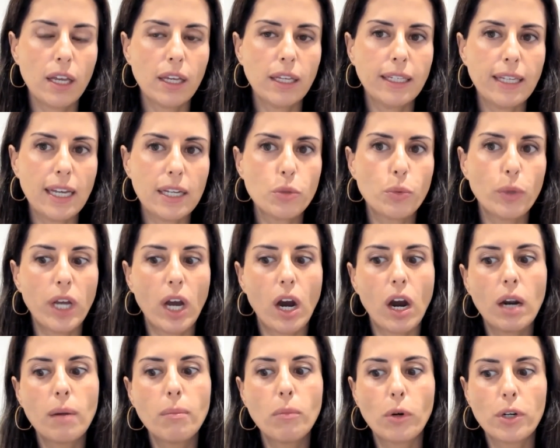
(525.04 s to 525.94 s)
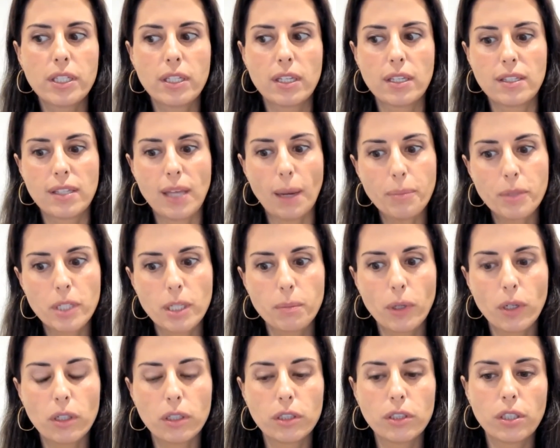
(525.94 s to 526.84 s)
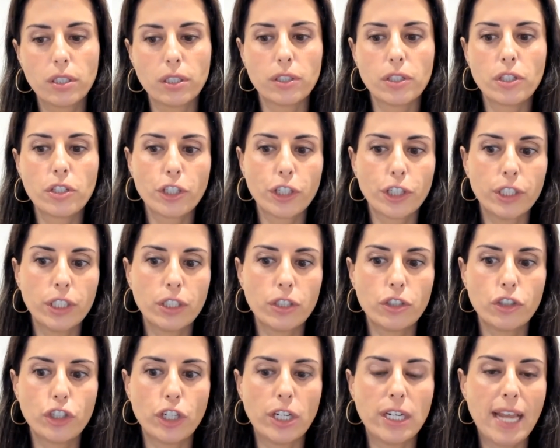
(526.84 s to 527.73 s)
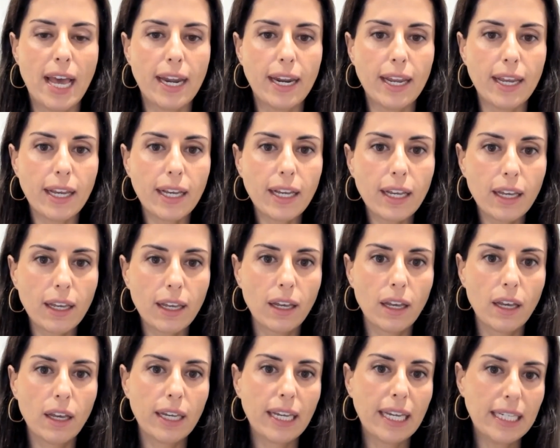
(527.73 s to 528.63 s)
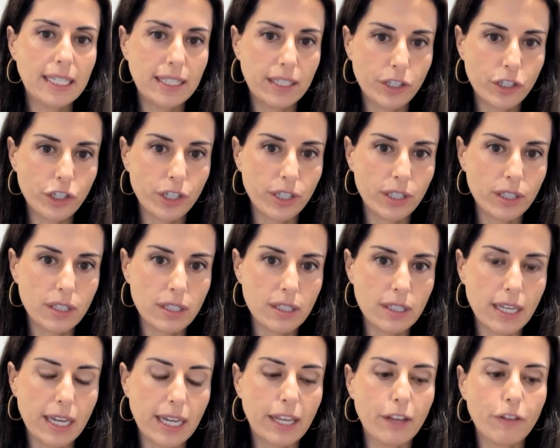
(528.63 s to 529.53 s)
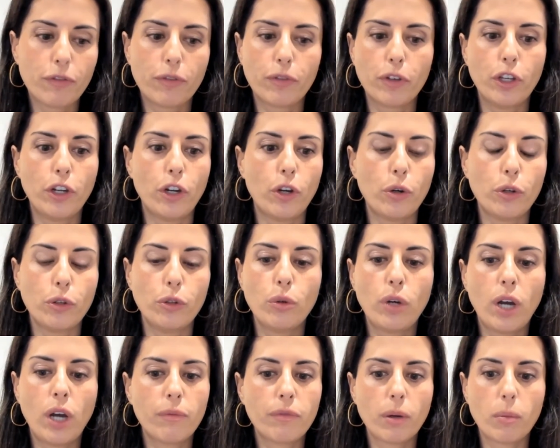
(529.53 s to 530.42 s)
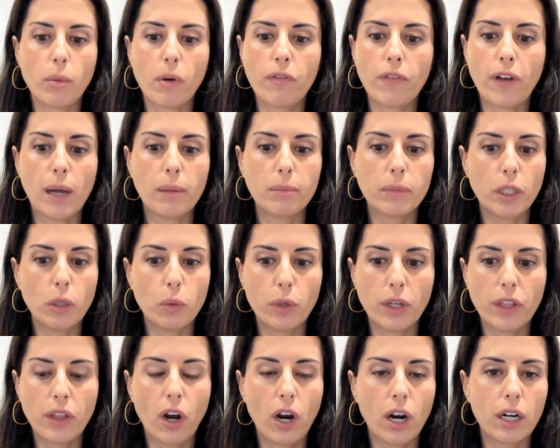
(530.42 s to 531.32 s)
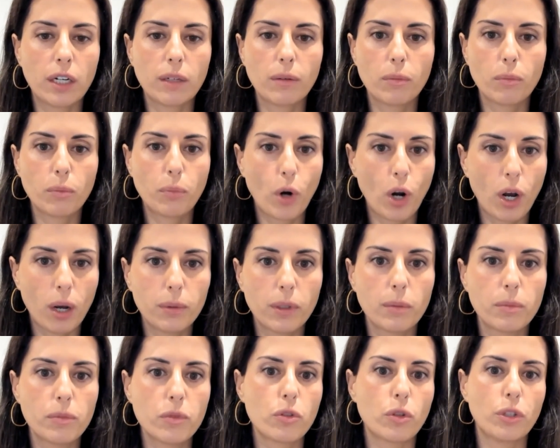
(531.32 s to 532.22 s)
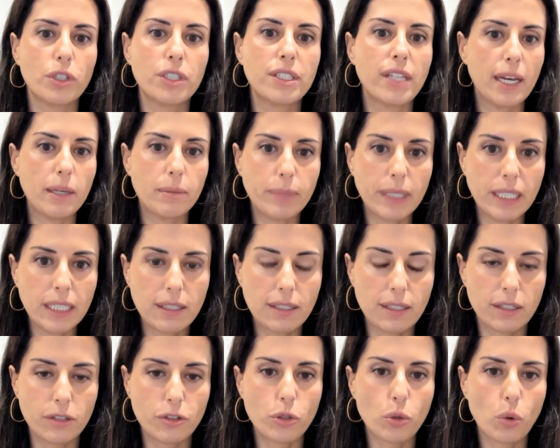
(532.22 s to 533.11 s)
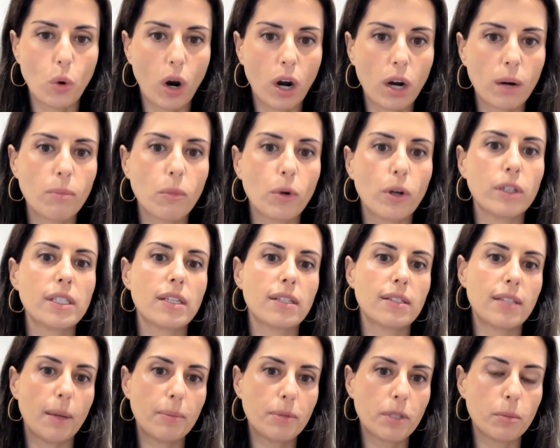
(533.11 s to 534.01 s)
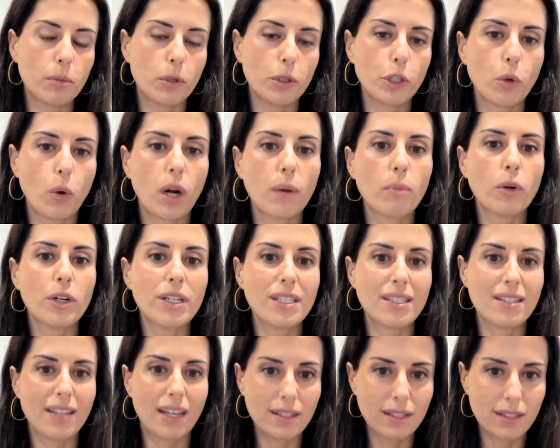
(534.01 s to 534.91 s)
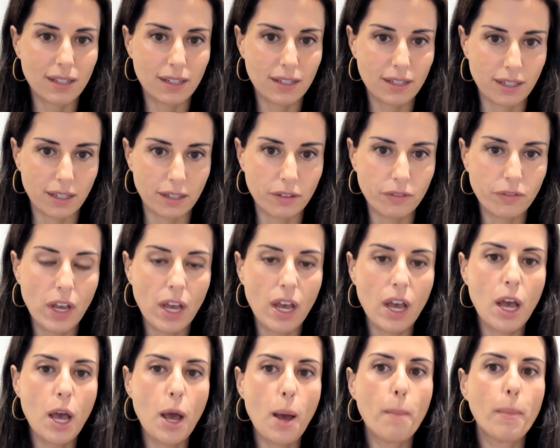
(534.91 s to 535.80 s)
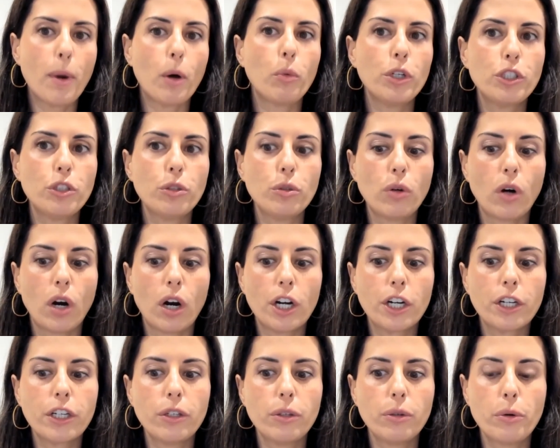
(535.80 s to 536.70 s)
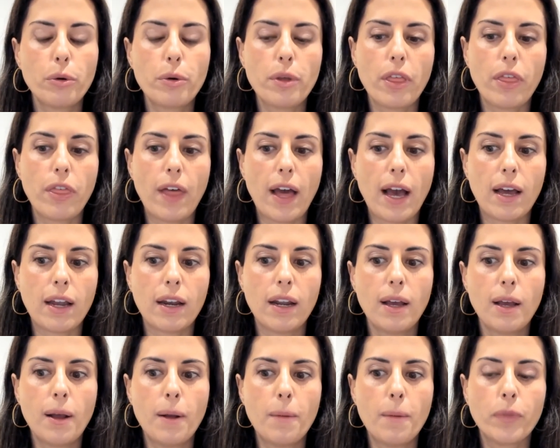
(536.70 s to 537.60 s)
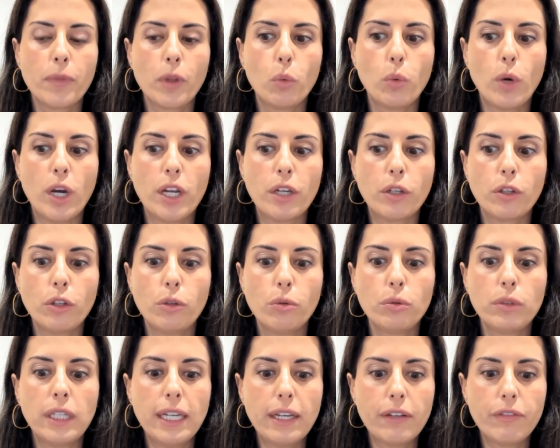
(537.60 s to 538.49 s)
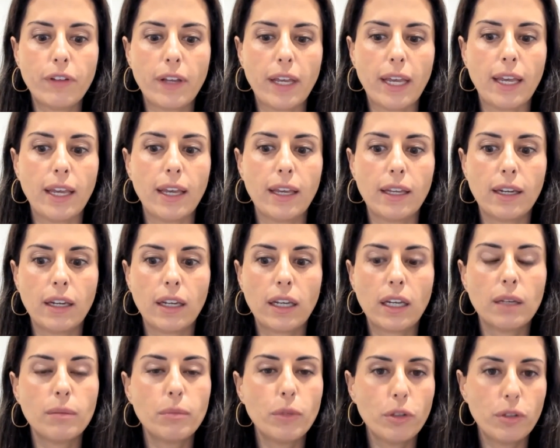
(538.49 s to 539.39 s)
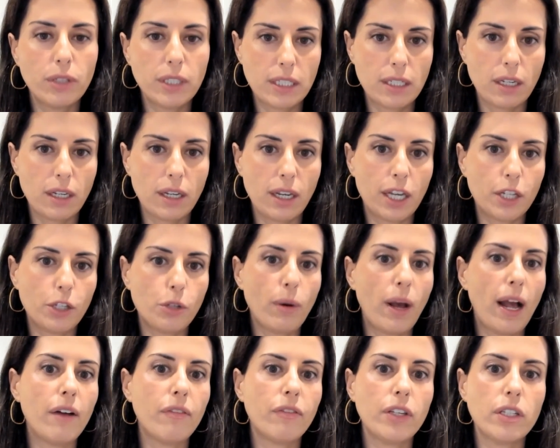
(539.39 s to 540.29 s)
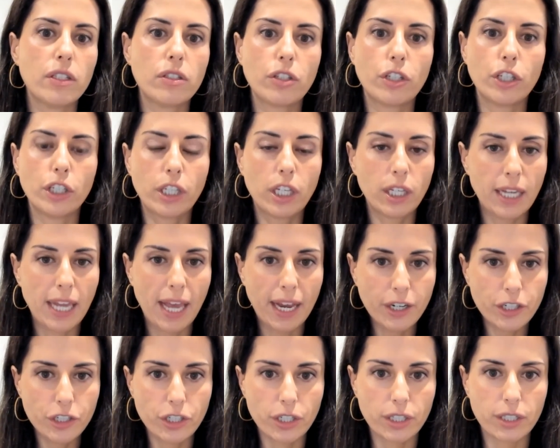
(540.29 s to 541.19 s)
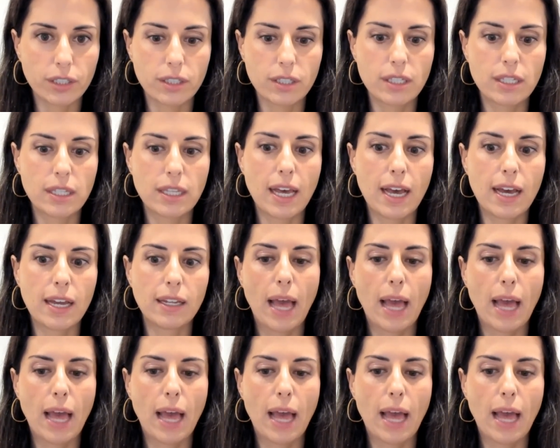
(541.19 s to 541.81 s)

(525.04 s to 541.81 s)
yes, we are more susceptible to certain genetic conditions? Like if, you come from a family with heart problems or diabetes, you are more susceptible, you are more sensitive. But would you argue that when you live in community and you have these good connections, that